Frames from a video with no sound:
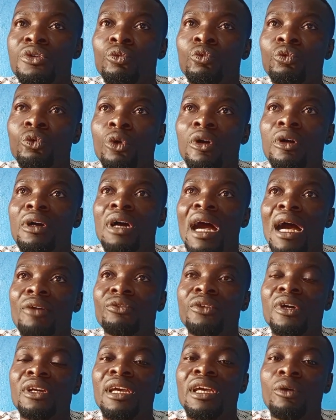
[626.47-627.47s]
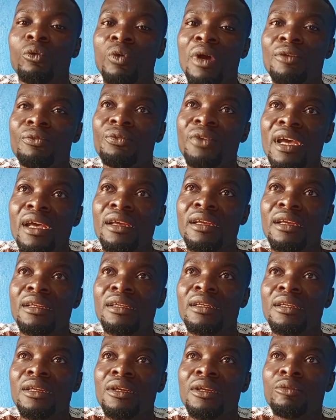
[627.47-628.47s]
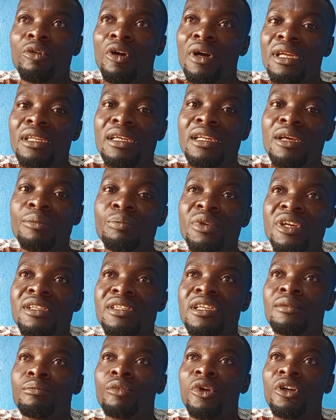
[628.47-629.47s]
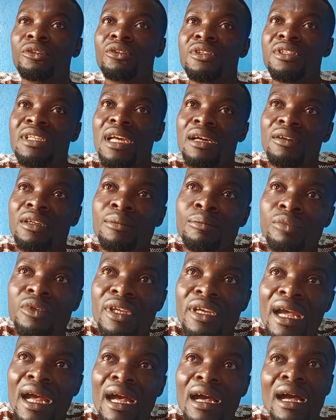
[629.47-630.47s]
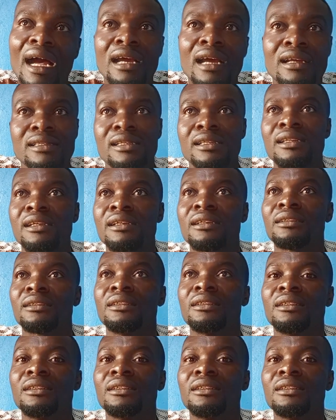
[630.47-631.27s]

run after their welfare? On a daily basis, motorcycle can have accident.